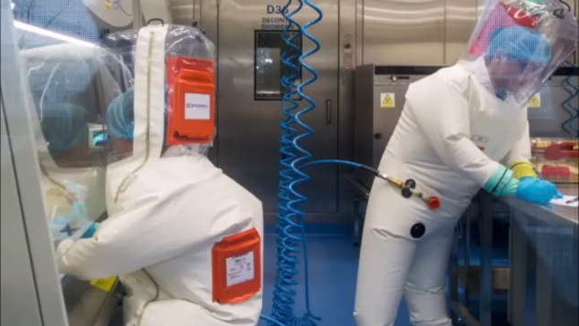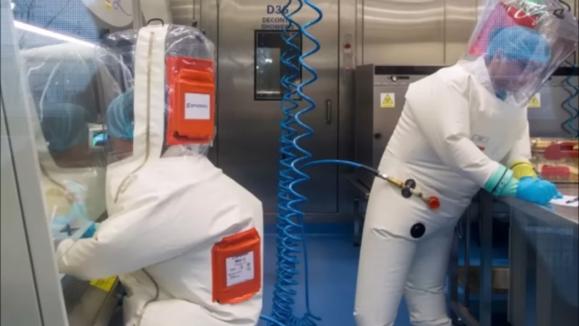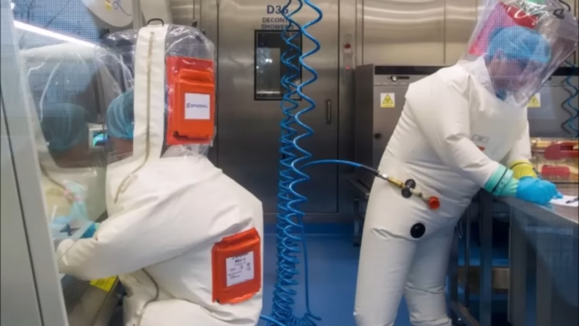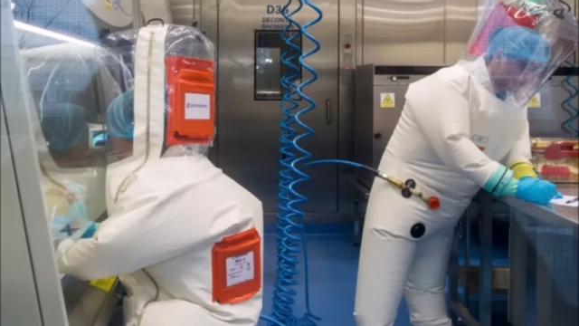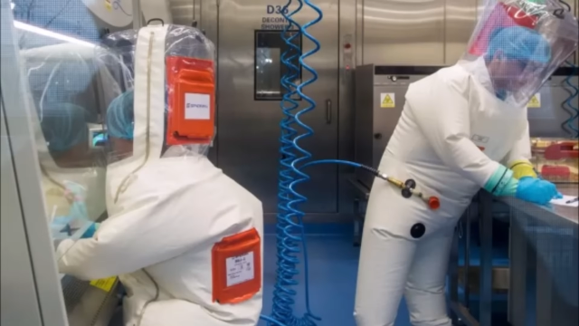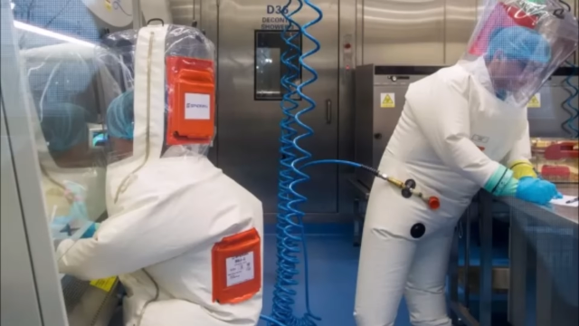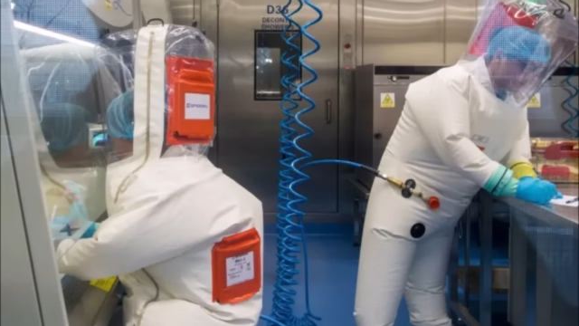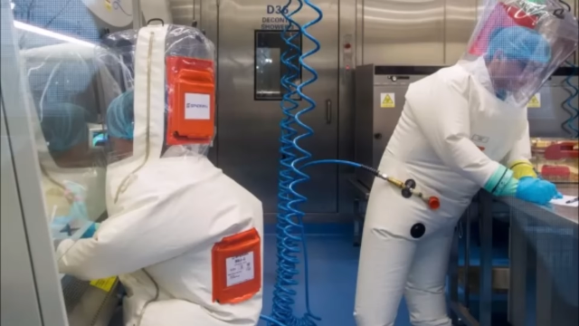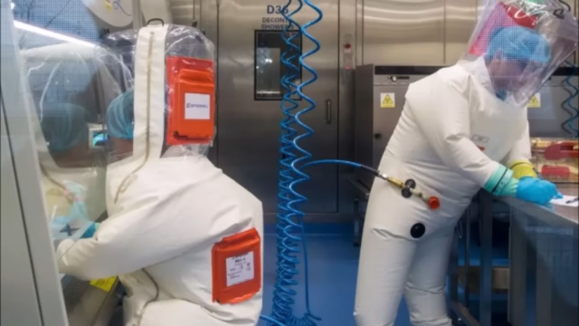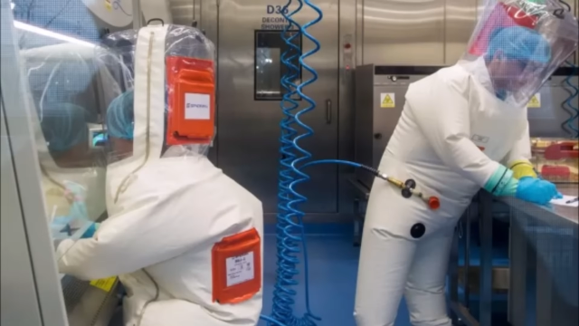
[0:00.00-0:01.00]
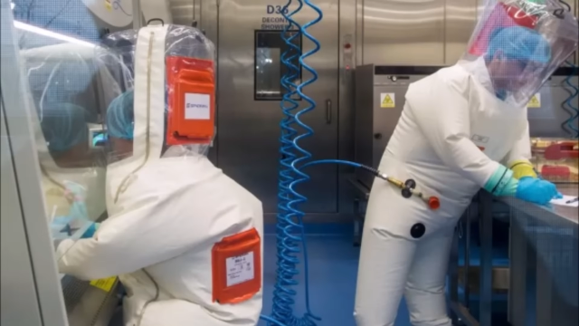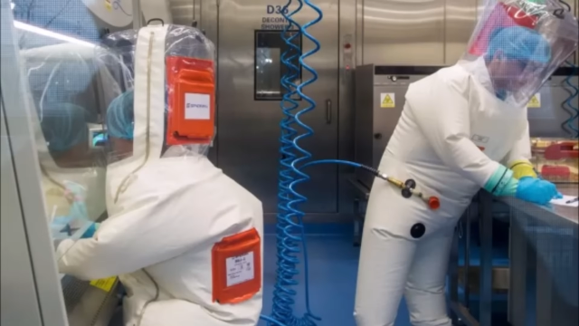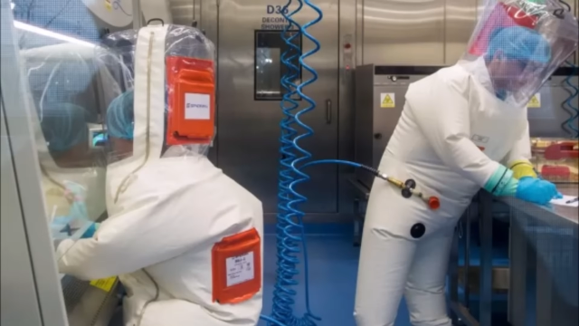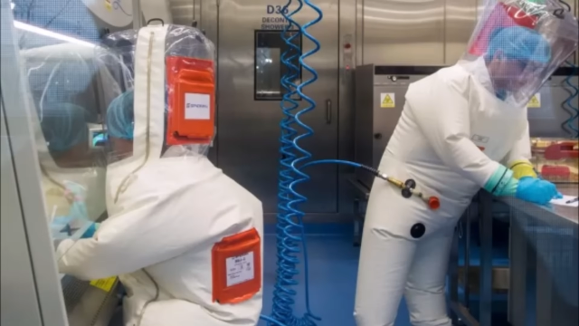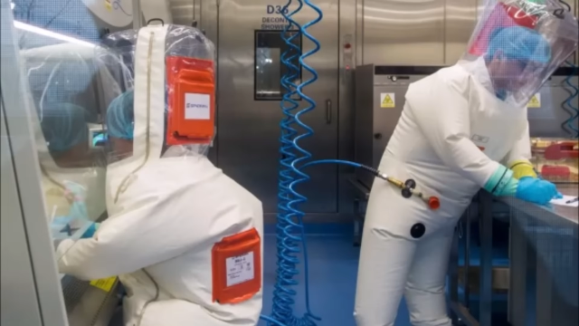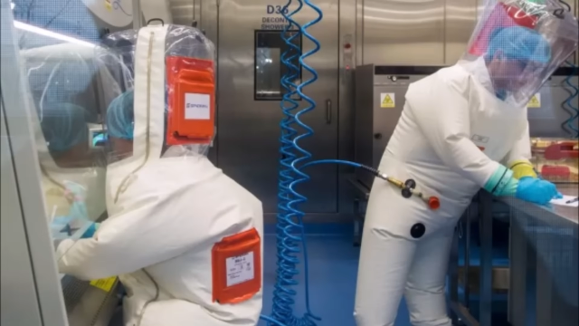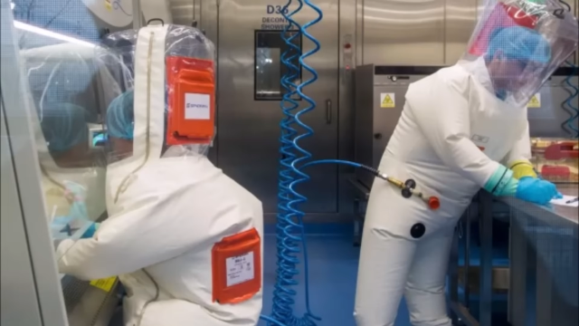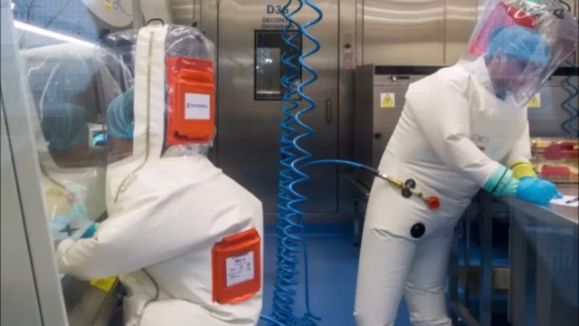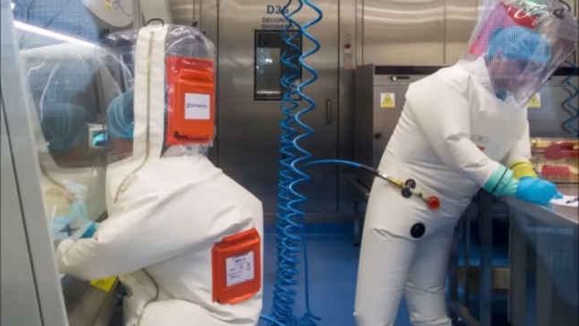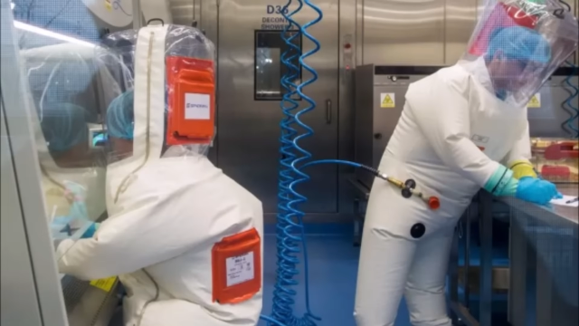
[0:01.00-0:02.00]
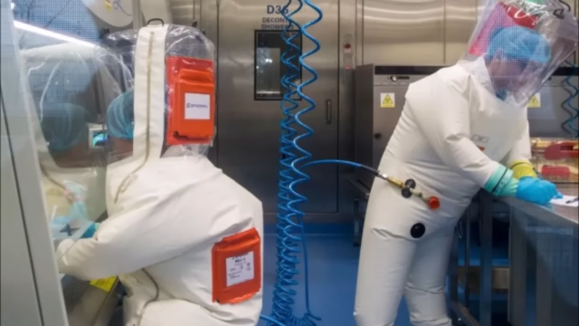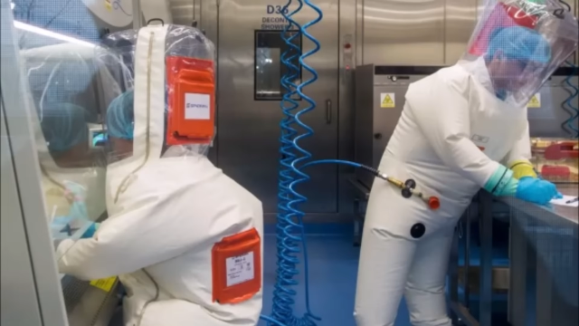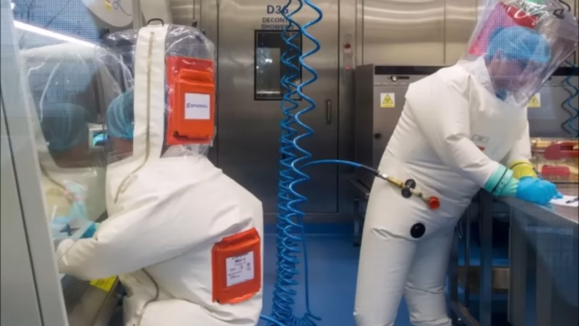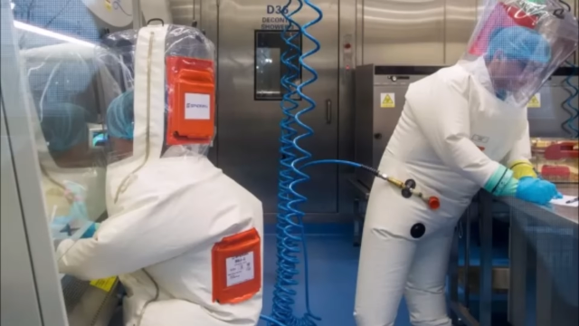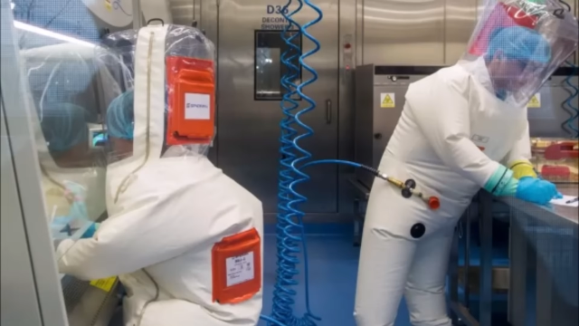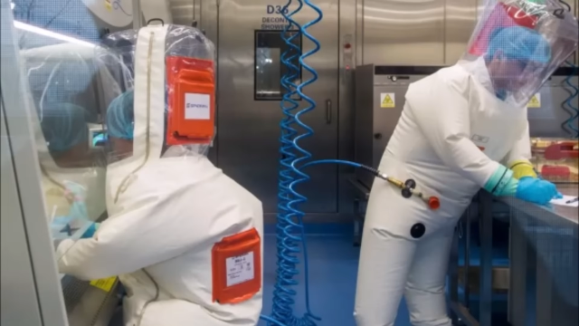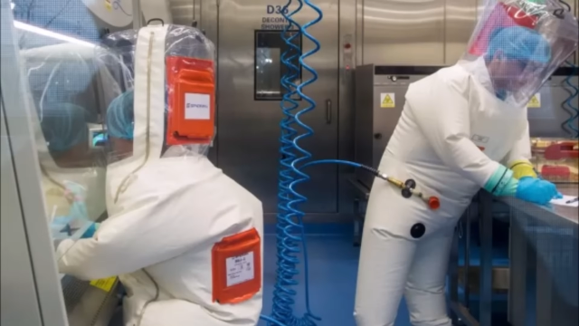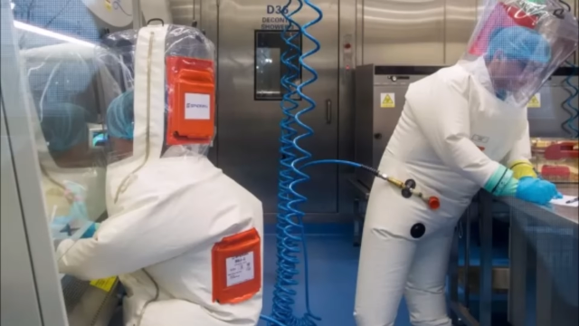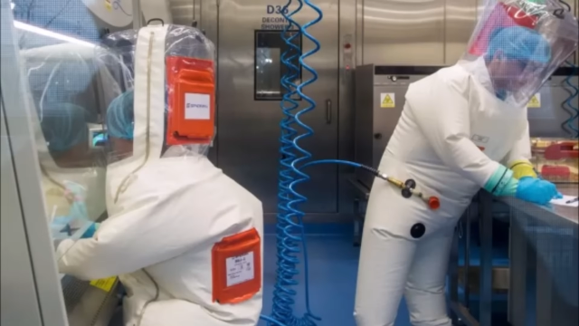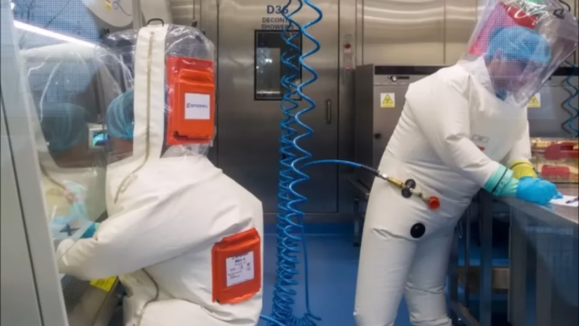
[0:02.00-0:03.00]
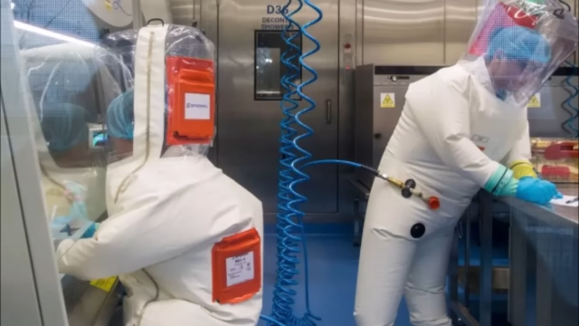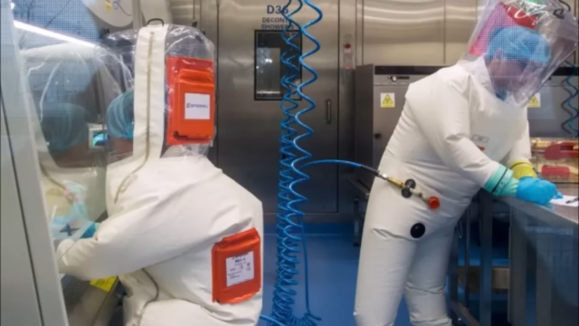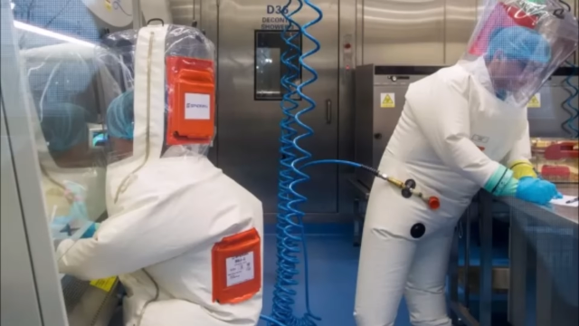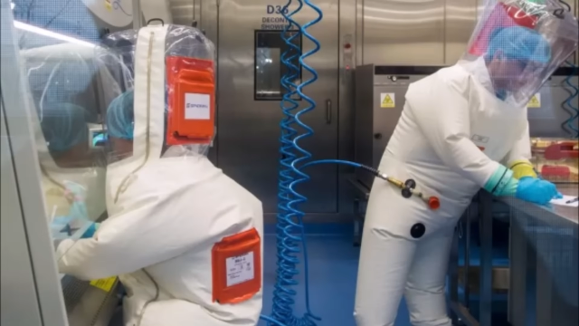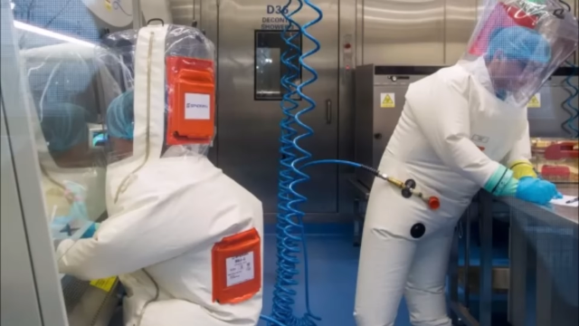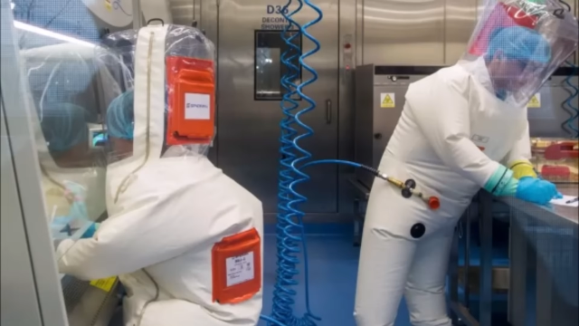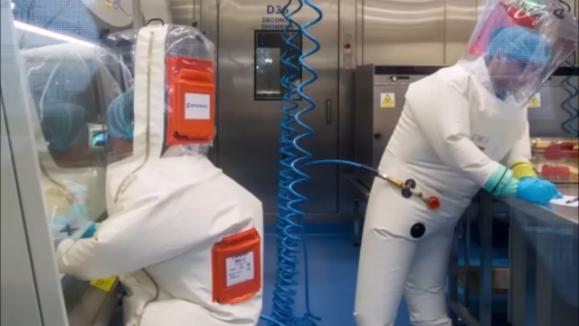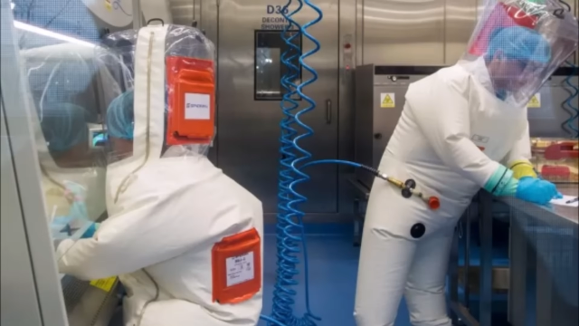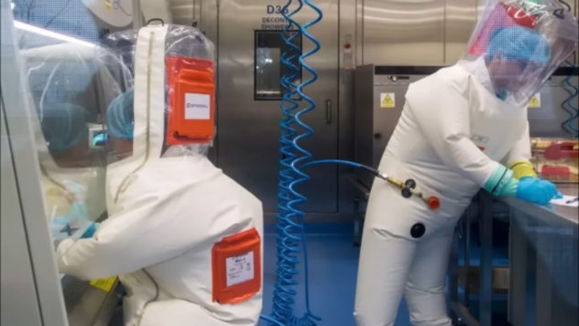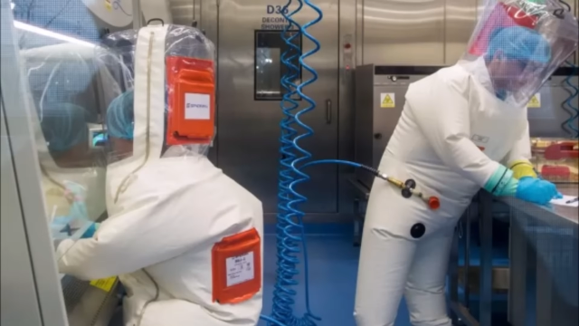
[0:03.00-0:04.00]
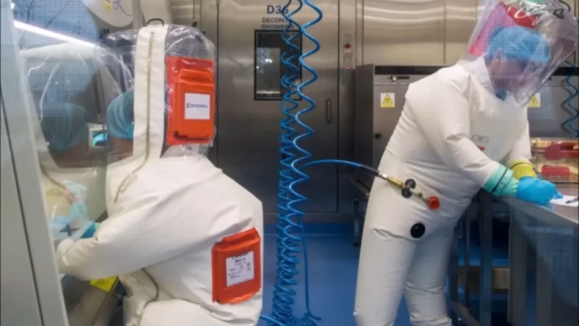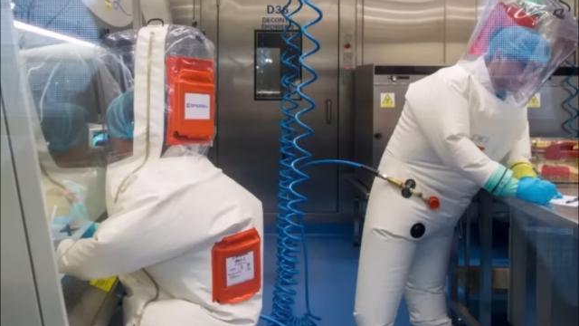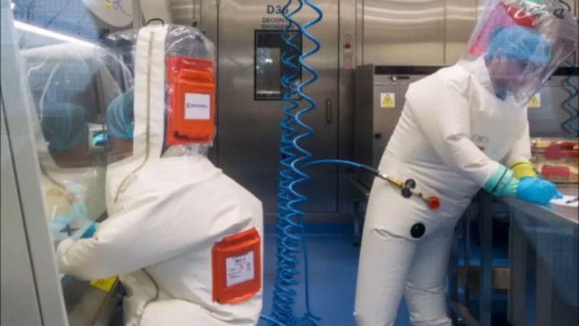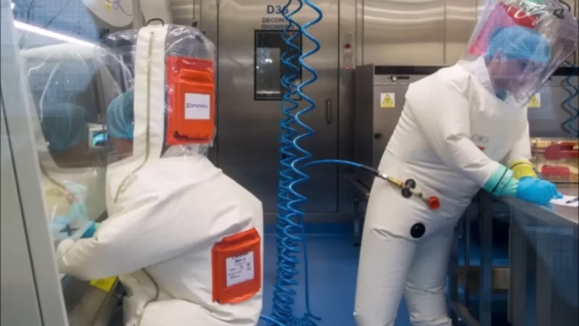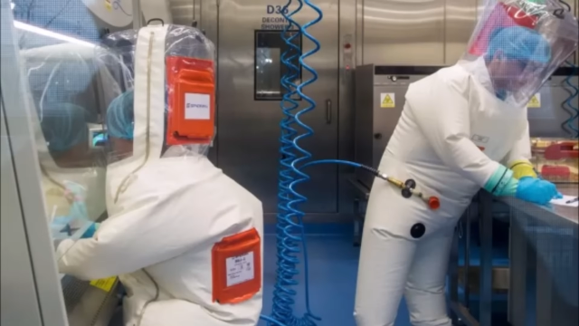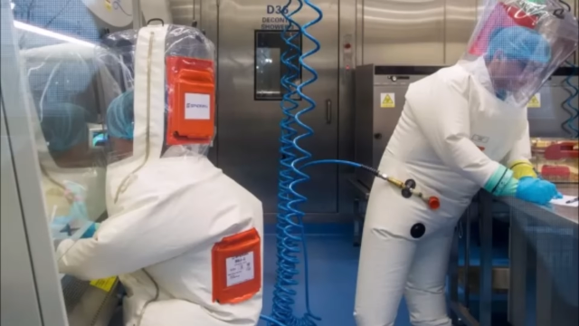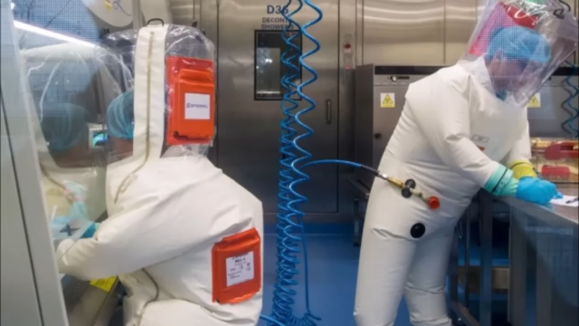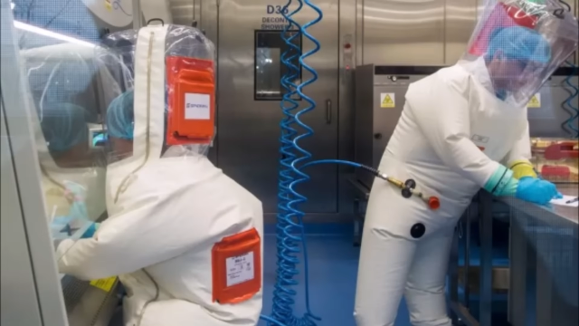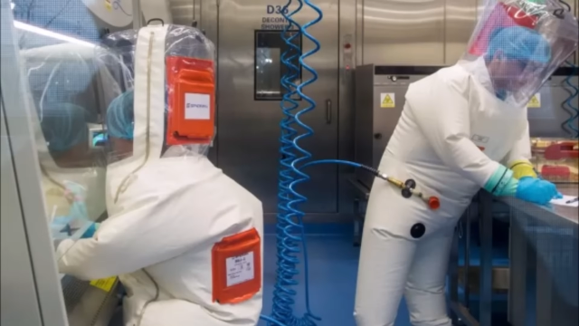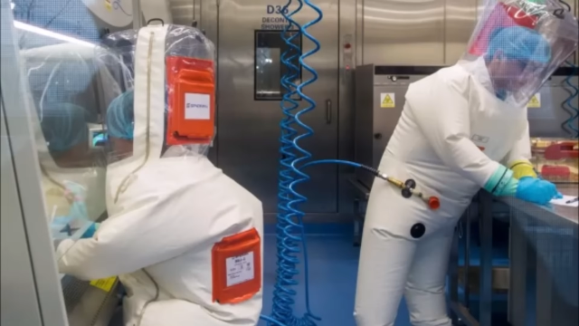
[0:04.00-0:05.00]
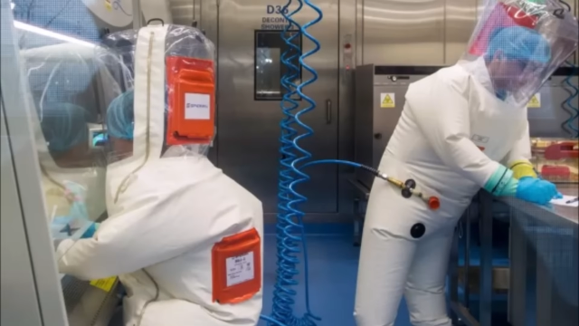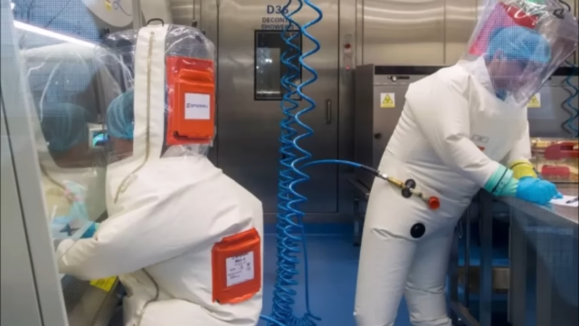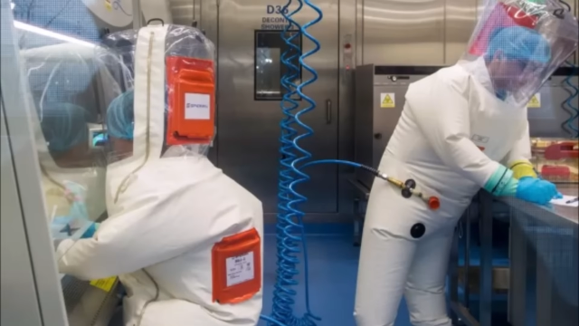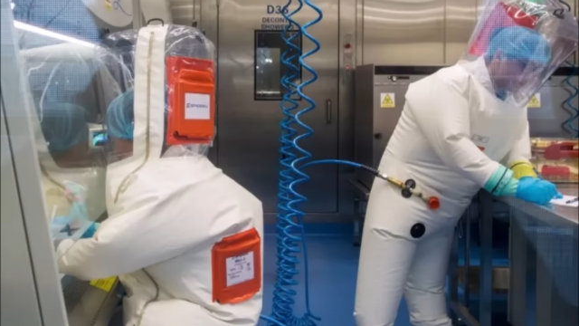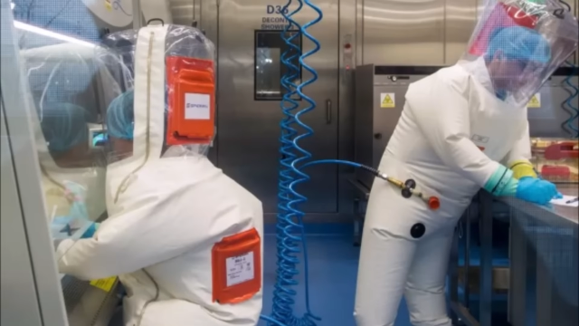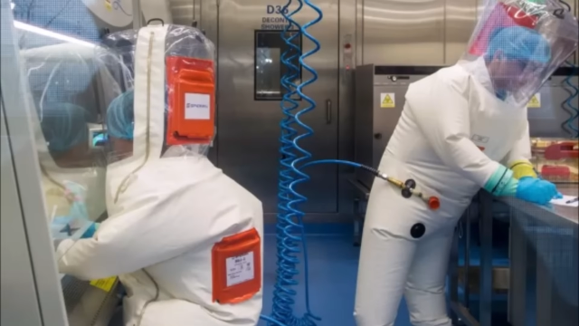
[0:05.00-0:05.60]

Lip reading: (no speaker visible)